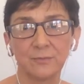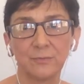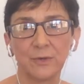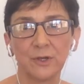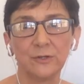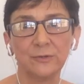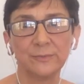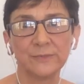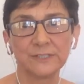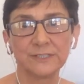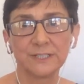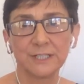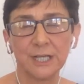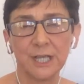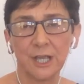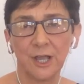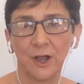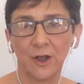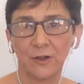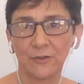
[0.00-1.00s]
the moment
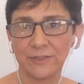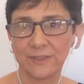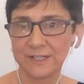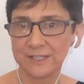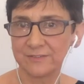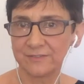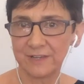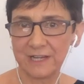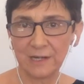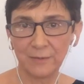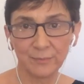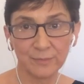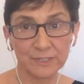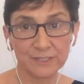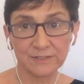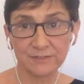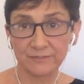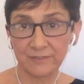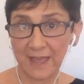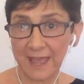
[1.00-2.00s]
on the
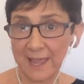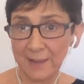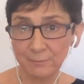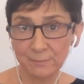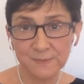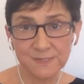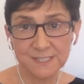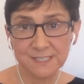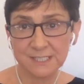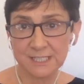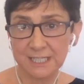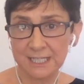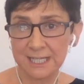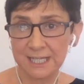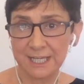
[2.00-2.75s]
development of apps.